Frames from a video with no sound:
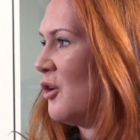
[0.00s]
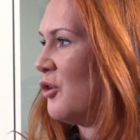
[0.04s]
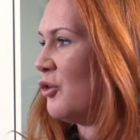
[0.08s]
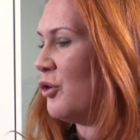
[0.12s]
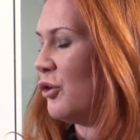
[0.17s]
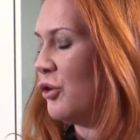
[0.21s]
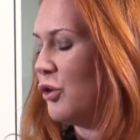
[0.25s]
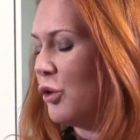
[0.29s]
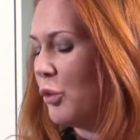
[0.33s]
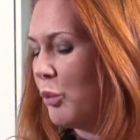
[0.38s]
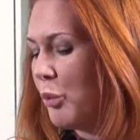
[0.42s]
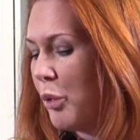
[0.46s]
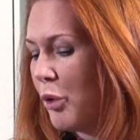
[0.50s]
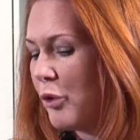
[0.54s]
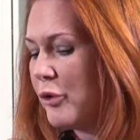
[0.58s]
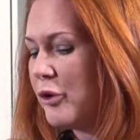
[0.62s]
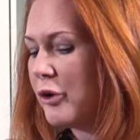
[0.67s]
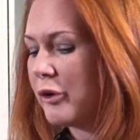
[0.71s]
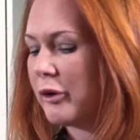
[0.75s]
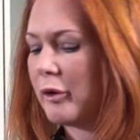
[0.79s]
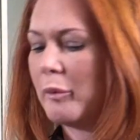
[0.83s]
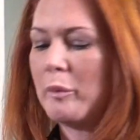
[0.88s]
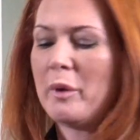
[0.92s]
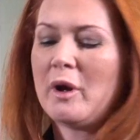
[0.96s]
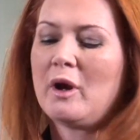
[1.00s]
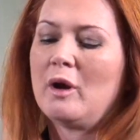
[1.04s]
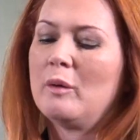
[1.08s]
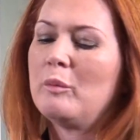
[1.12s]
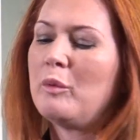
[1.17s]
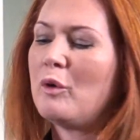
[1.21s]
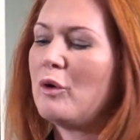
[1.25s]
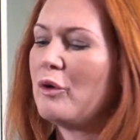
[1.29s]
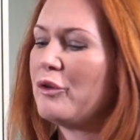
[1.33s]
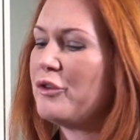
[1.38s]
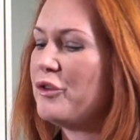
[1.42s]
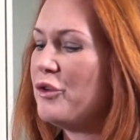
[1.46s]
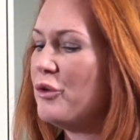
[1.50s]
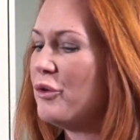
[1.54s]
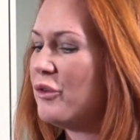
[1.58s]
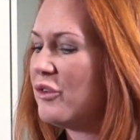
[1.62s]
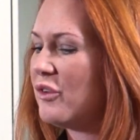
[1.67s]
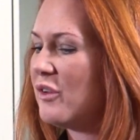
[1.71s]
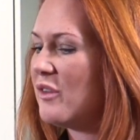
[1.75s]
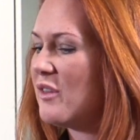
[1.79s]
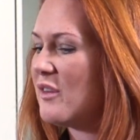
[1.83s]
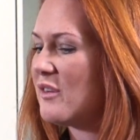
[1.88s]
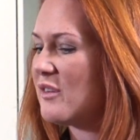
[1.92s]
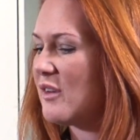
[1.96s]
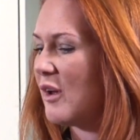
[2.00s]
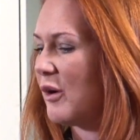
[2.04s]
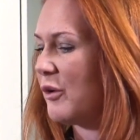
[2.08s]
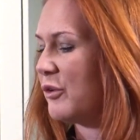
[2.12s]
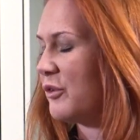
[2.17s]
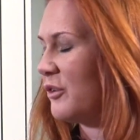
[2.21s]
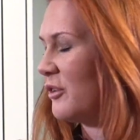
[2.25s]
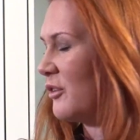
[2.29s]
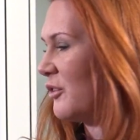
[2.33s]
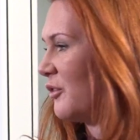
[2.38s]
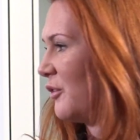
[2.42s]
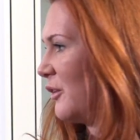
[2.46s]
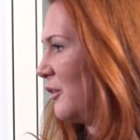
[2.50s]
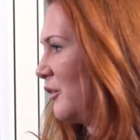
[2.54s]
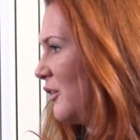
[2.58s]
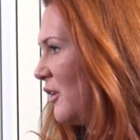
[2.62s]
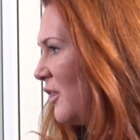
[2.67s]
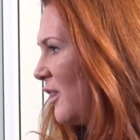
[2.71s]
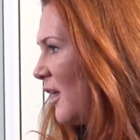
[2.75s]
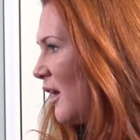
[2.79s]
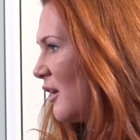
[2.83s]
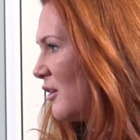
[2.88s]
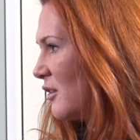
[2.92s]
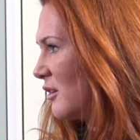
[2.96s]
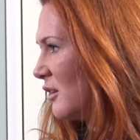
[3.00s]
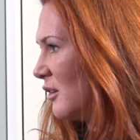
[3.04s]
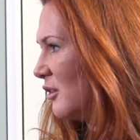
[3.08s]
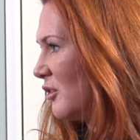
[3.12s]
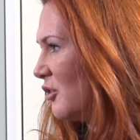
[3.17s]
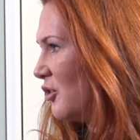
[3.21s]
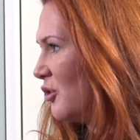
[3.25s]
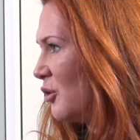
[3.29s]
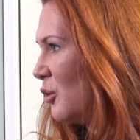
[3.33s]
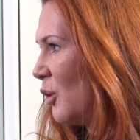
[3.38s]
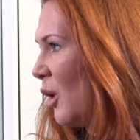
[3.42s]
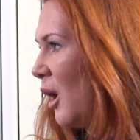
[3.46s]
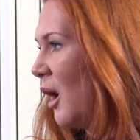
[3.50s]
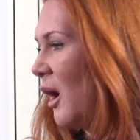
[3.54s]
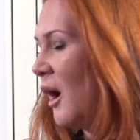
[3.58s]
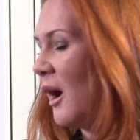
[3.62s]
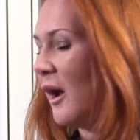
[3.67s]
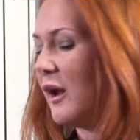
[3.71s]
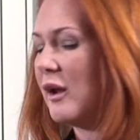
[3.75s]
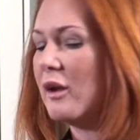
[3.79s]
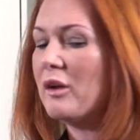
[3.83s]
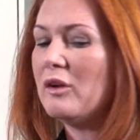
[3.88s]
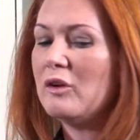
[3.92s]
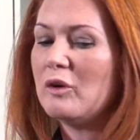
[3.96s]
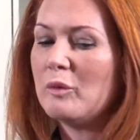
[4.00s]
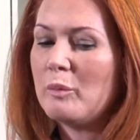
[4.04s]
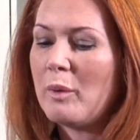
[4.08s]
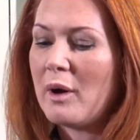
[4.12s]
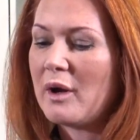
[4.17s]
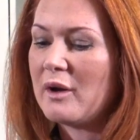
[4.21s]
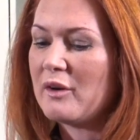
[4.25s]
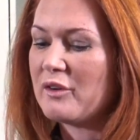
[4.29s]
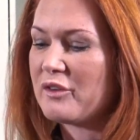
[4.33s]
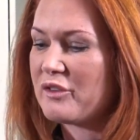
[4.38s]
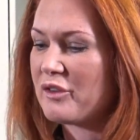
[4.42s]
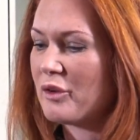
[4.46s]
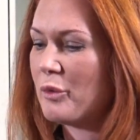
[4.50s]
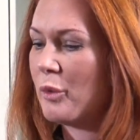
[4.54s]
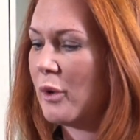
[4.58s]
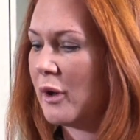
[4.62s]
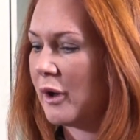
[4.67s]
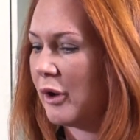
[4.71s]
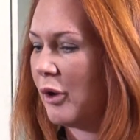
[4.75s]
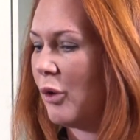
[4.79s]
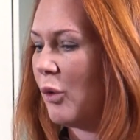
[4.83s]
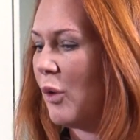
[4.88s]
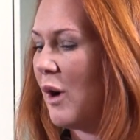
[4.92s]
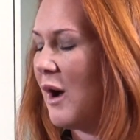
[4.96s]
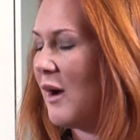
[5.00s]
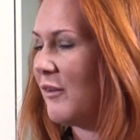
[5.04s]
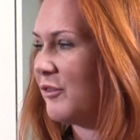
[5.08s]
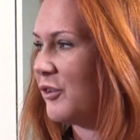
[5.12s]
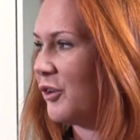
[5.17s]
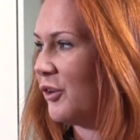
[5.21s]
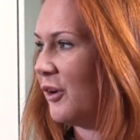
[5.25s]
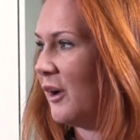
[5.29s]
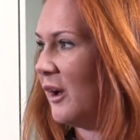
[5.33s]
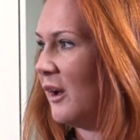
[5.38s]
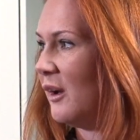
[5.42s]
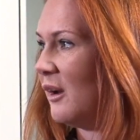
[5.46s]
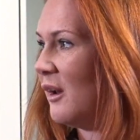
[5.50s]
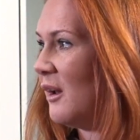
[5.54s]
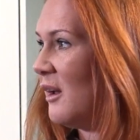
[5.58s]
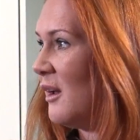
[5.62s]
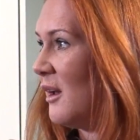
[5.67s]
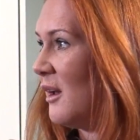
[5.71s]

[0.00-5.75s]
So you pull your comparables, you see this house is 50,000 too high, your buyers still wanna go after it.